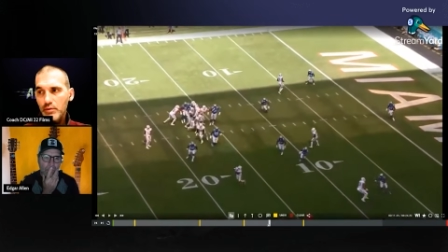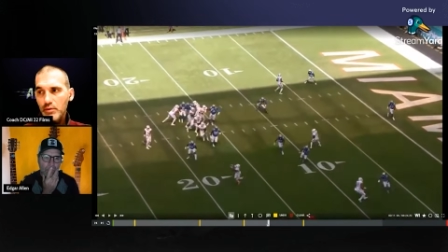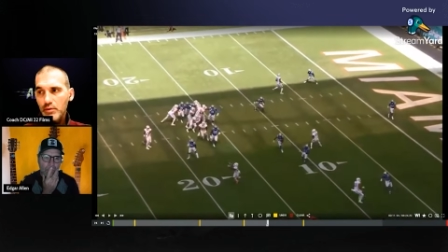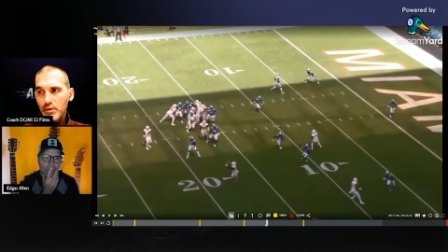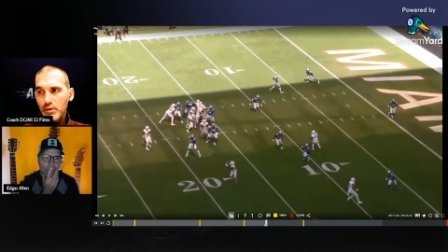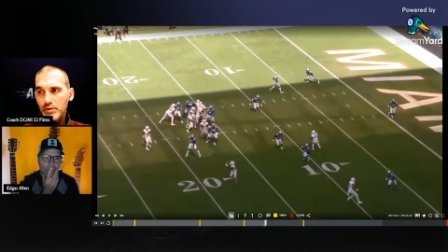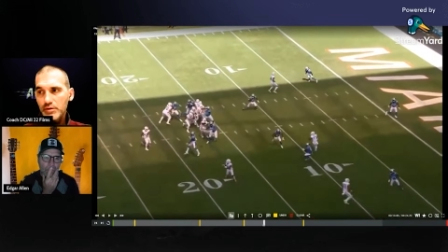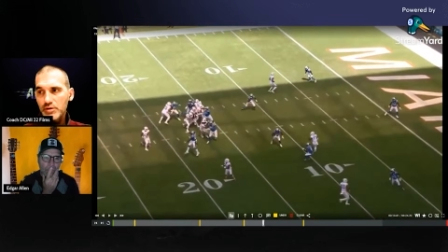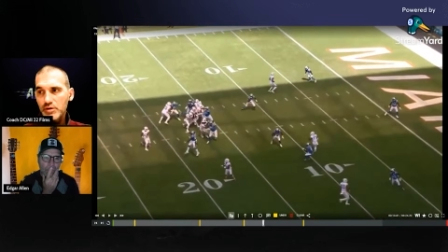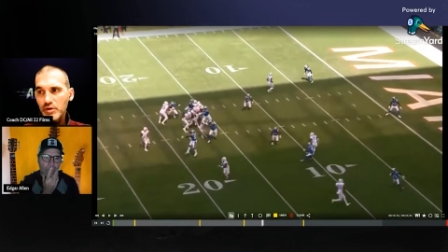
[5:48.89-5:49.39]

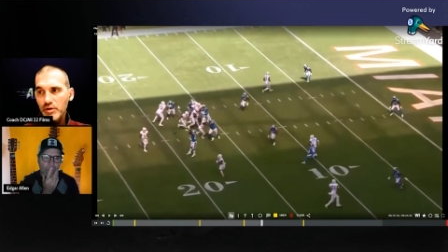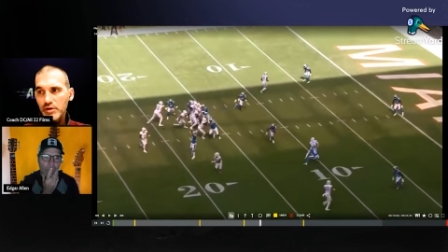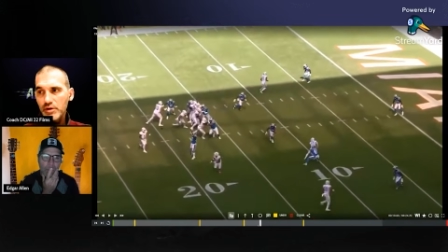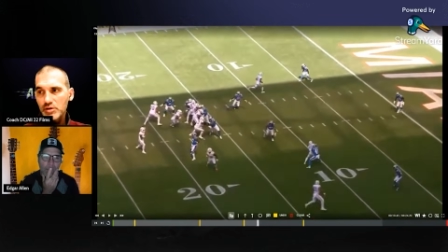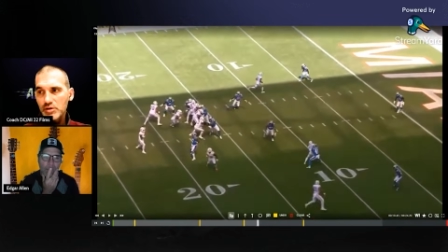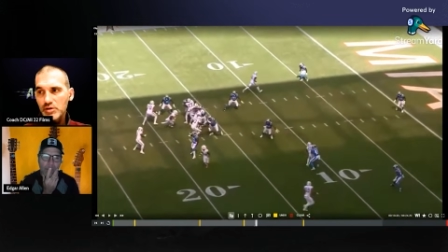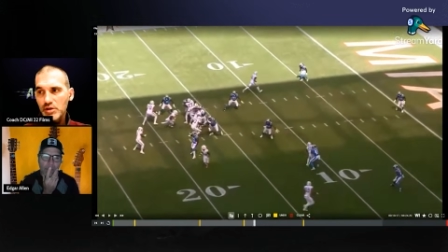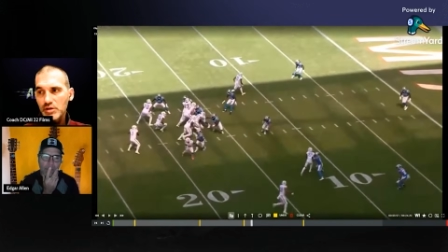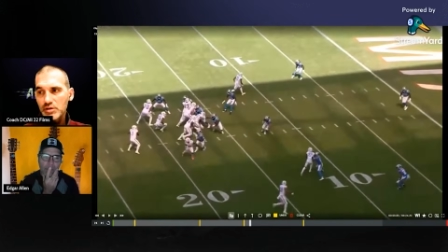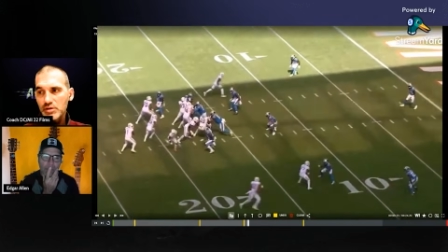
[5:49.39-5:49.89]
And so he
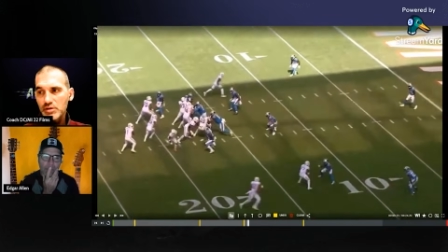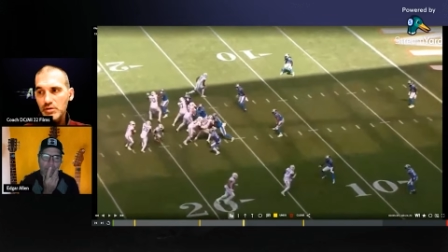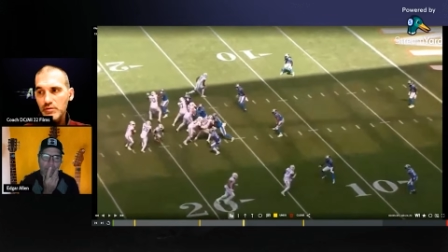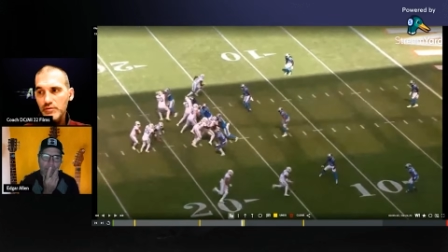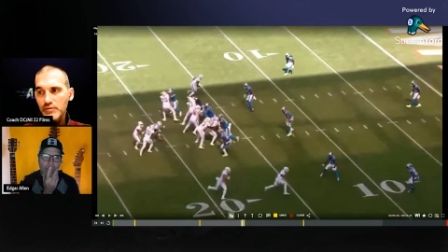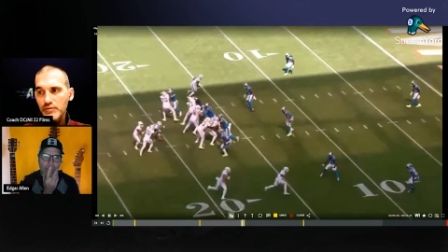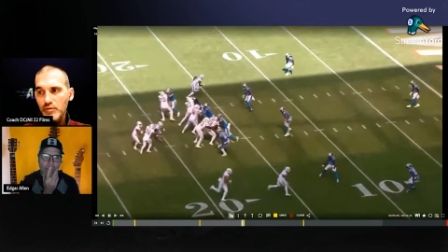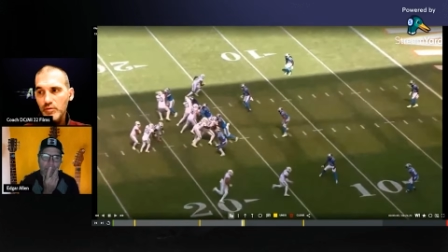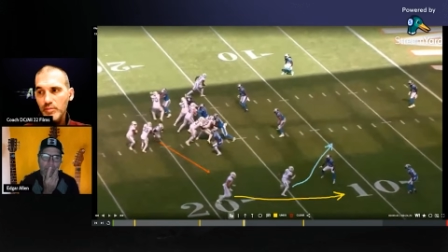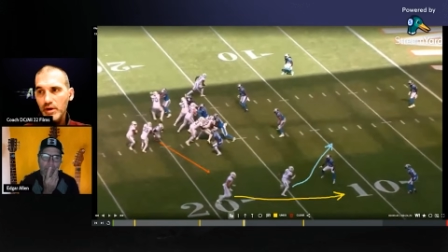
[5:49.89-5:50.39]
just hits the
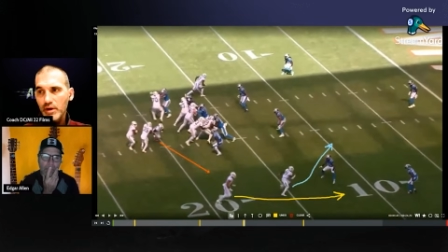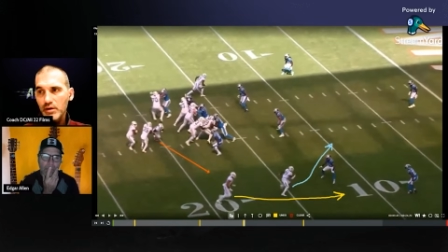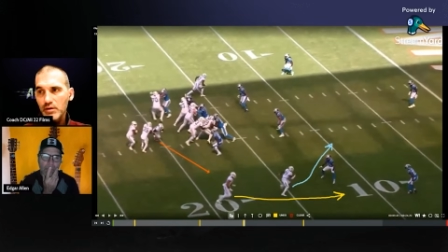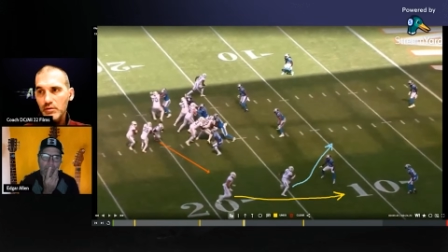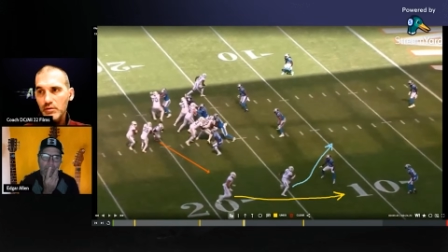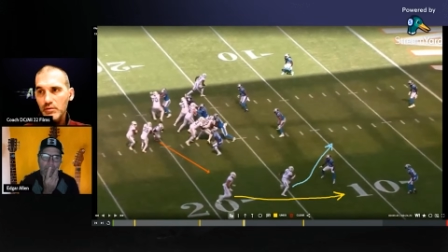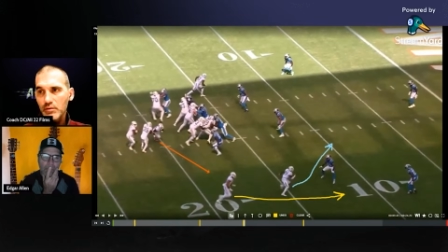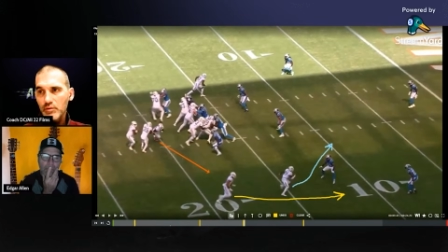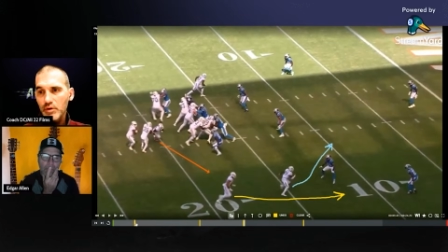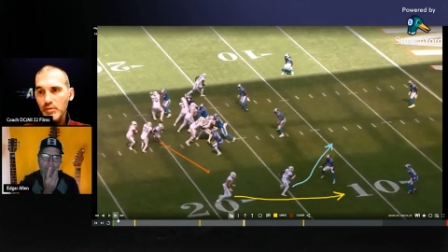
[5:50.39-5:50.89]
fullback,
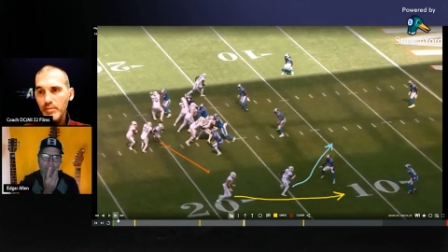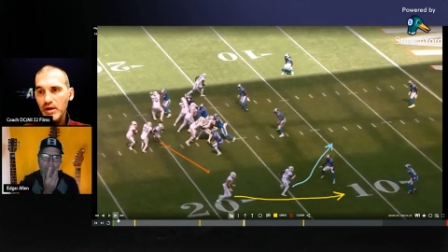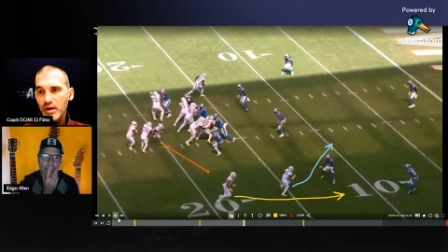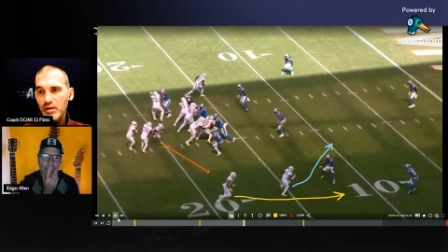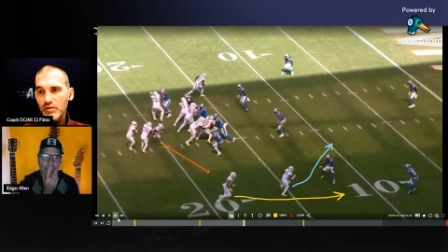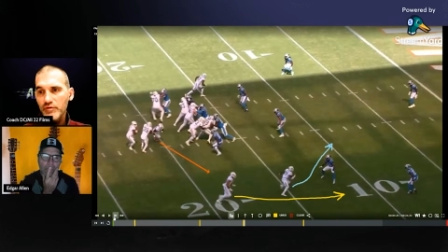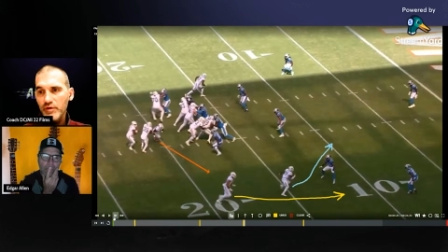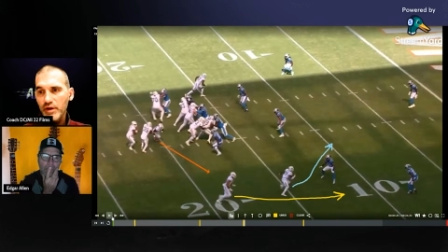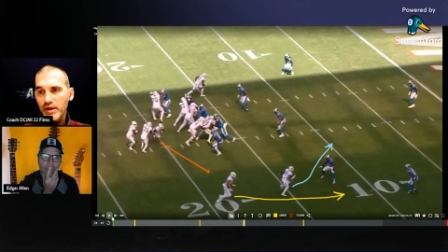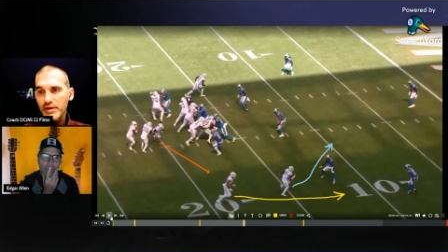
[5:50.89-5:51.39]
running back in the
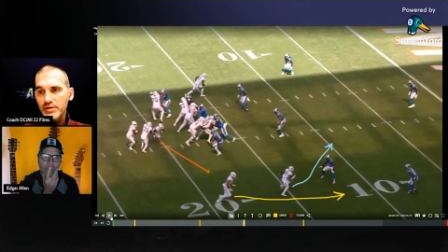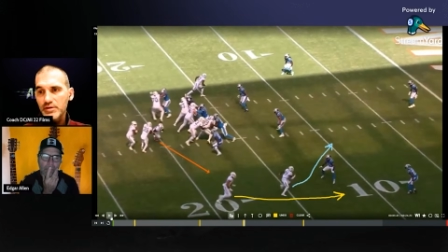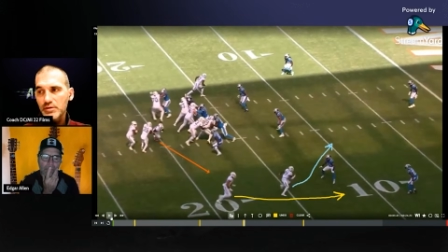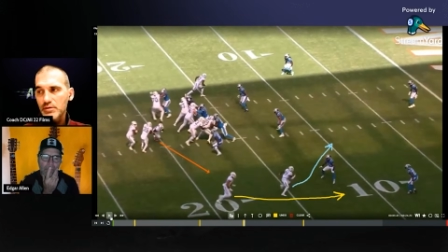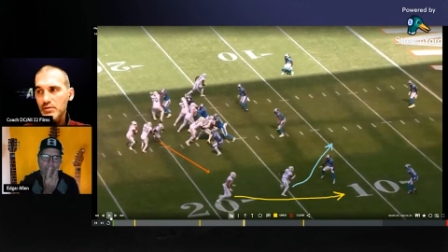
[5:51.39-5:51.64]
flats.